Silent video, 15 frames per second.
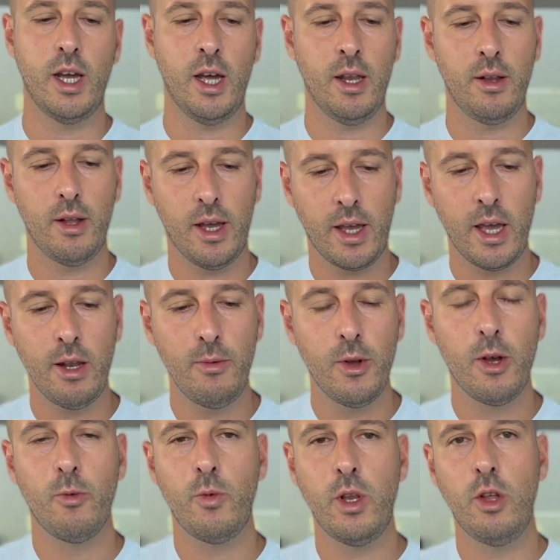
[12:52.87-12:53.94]
And again,
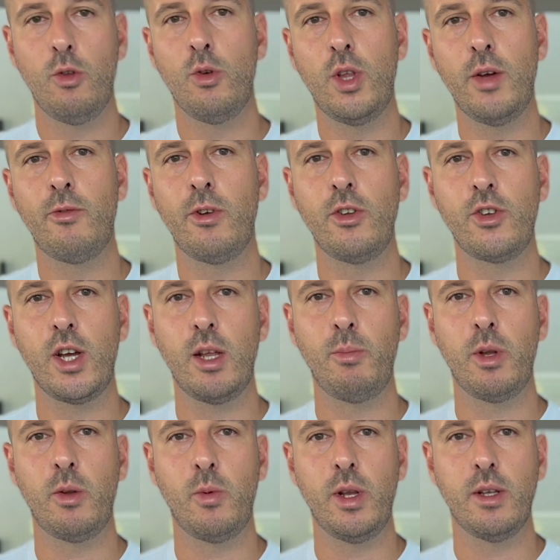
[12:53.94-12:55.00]
we need to differentiate
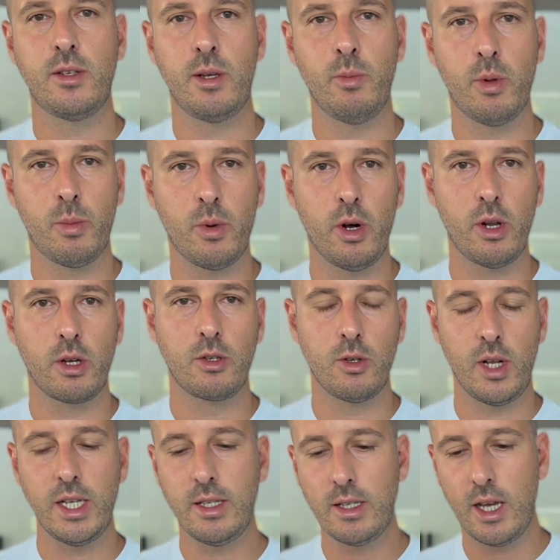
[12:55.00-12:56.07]
between a simple product. So
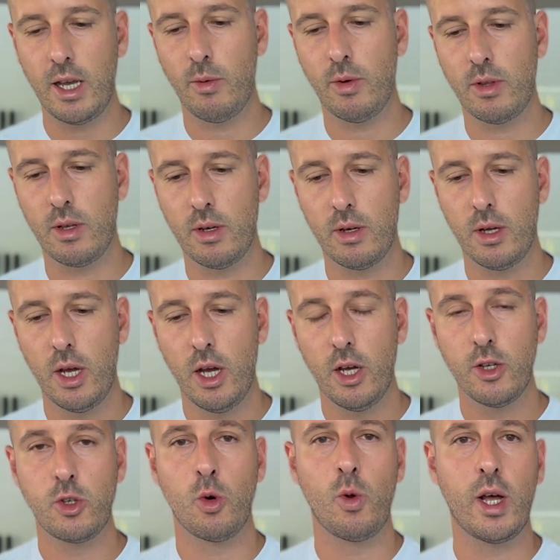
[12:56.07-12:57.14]
let's say with the
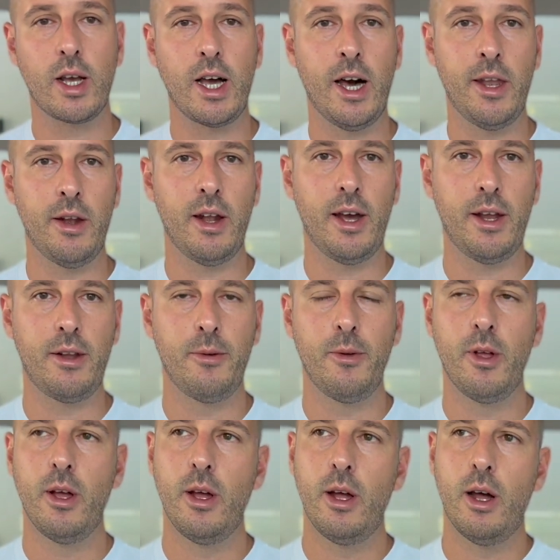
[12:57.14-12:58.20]
solar garden light.
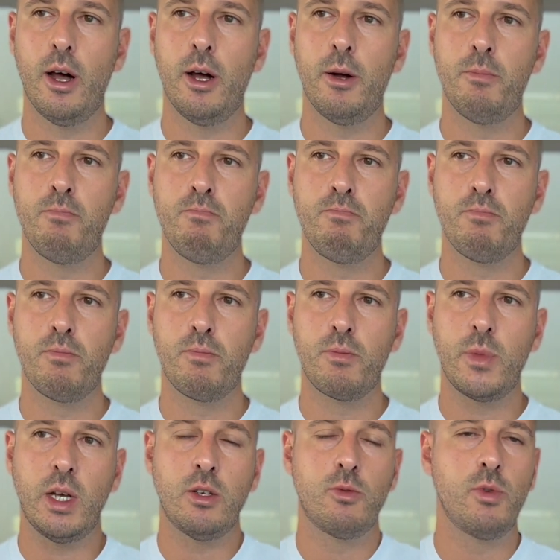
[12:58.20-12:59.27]

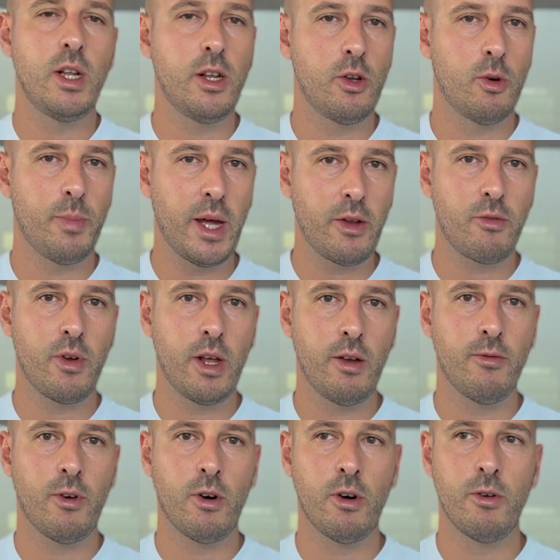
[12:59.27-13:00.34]
There's really no battery
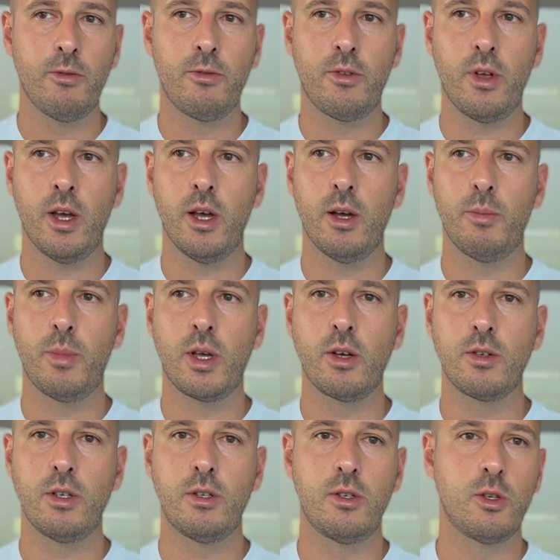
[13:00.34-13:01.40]
involved
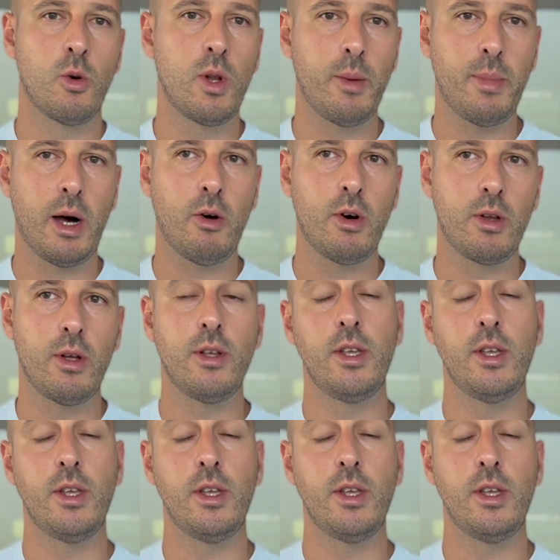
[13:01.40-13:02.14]
because it's solar powered.